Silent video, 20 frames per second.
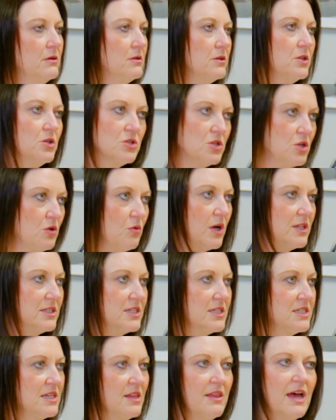There's
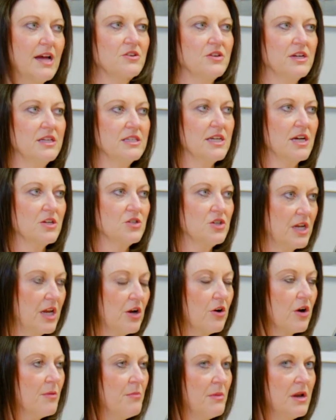nuances in that transaction.
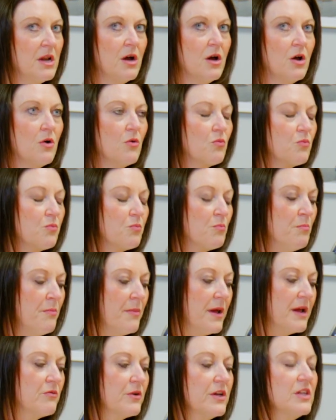Here I'm
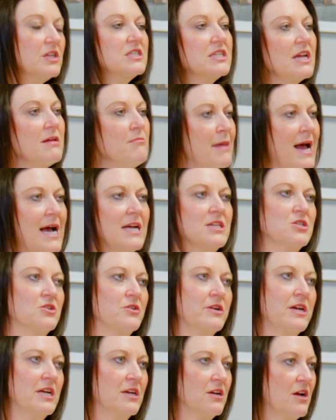in real estate
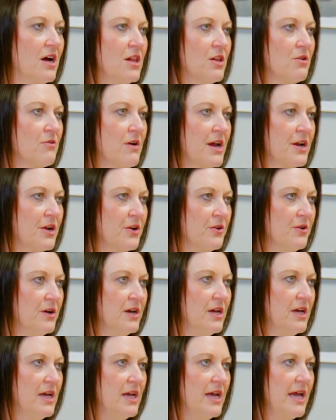mastery in Colorado.
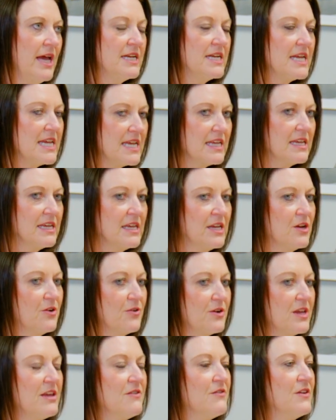And,
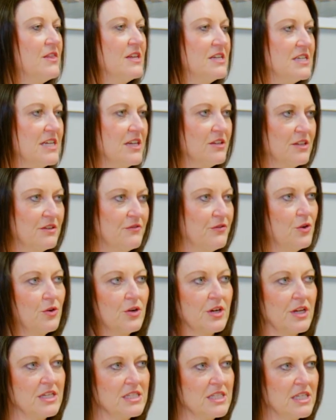even the deal in
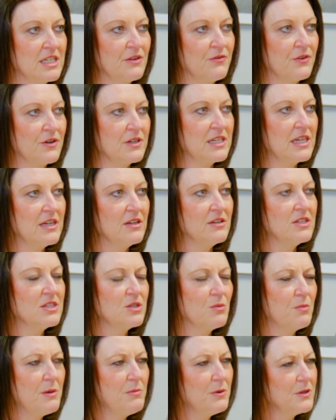Florida is a different deal. And
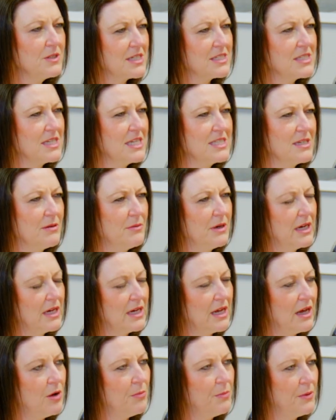so people just need somebody
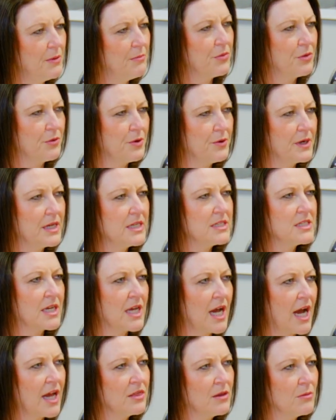to help them through it, to
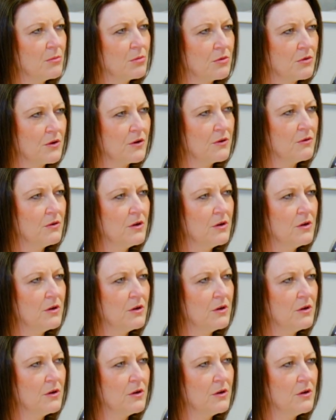guide them through.